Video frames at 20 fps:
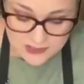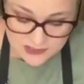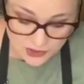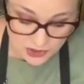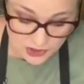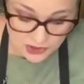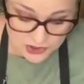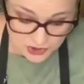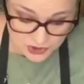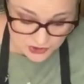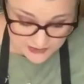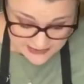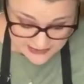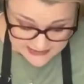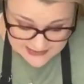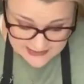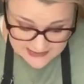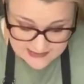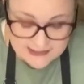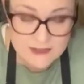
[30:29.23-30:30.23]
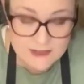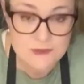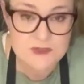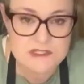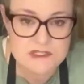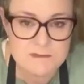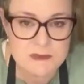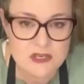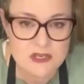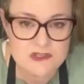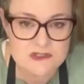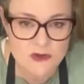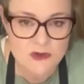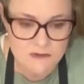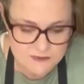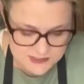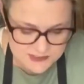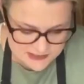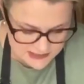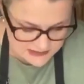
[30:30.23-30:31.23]
So you do need to seal this because
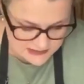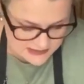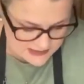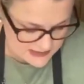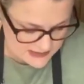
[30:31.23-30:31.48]
obviously